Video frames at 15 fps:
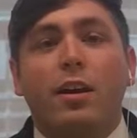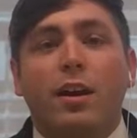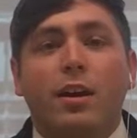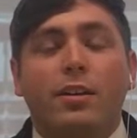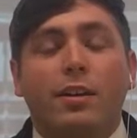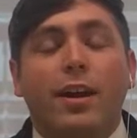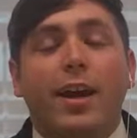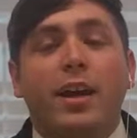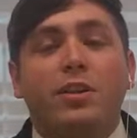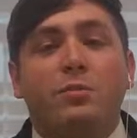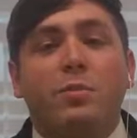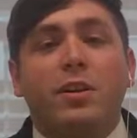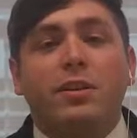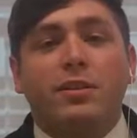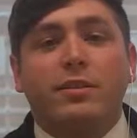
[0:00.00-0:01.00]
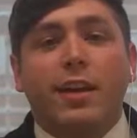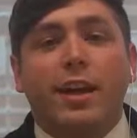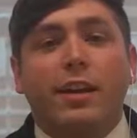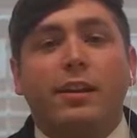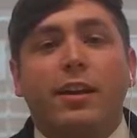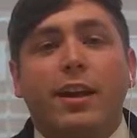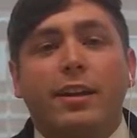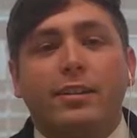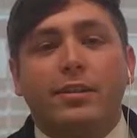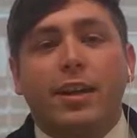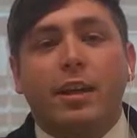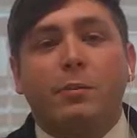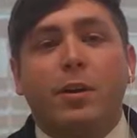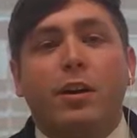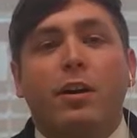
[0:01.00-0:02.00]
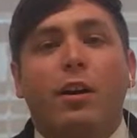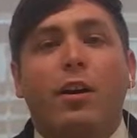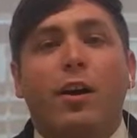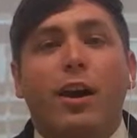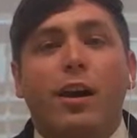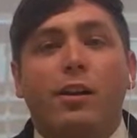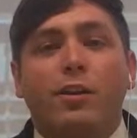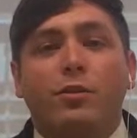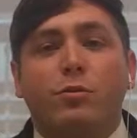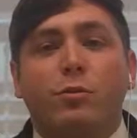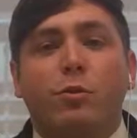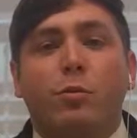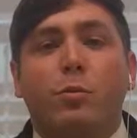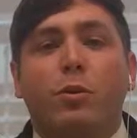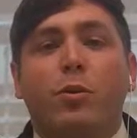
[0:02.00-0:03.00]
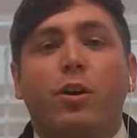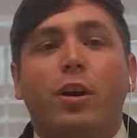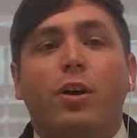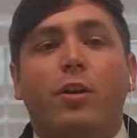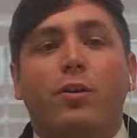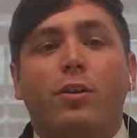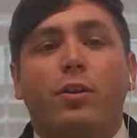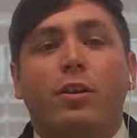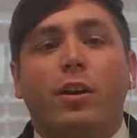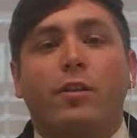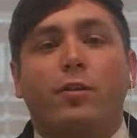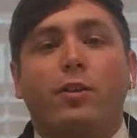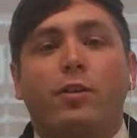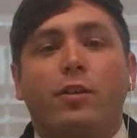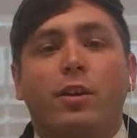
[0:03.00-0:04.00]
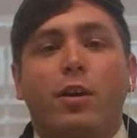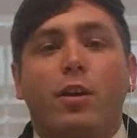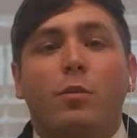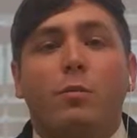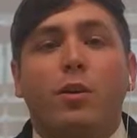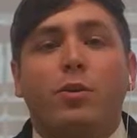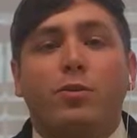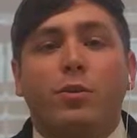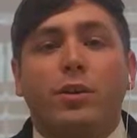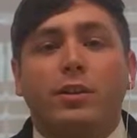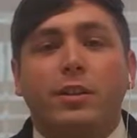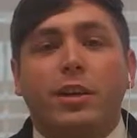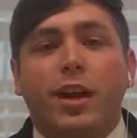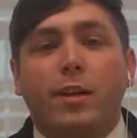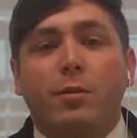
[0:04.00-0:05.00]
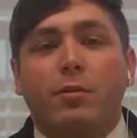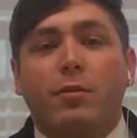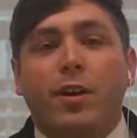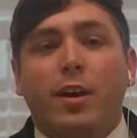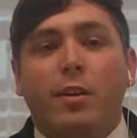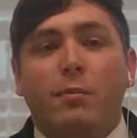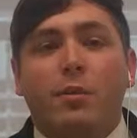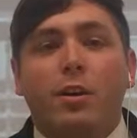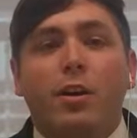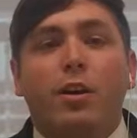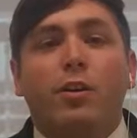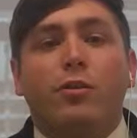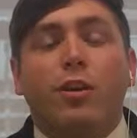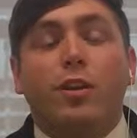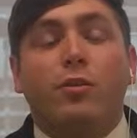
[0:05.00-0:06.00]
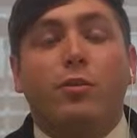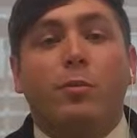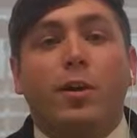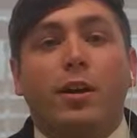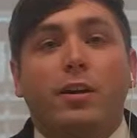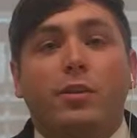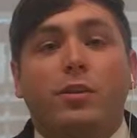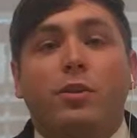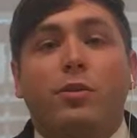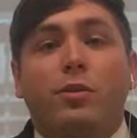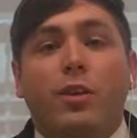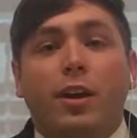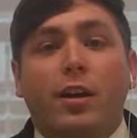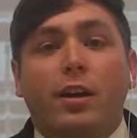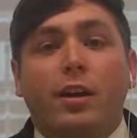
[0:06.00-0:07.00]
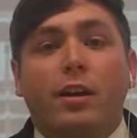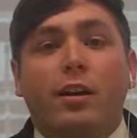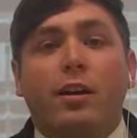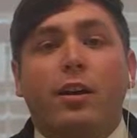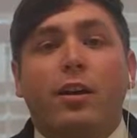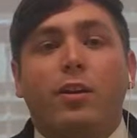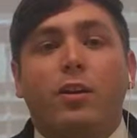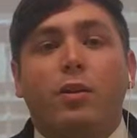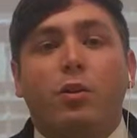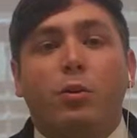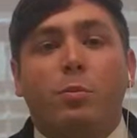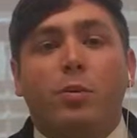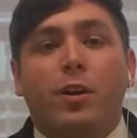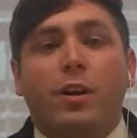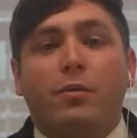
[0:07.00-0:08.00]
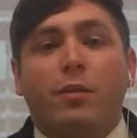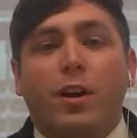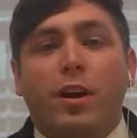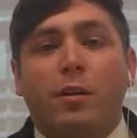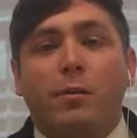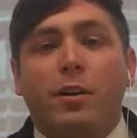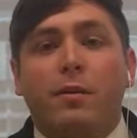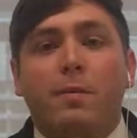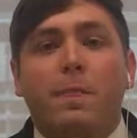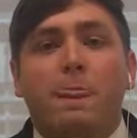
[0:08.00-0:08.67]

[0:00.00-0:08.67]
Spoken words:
In today's Business at a Glance segment, our analyst will report on Unilever's most recent claim to fame, transformational thinking in the corporate environment.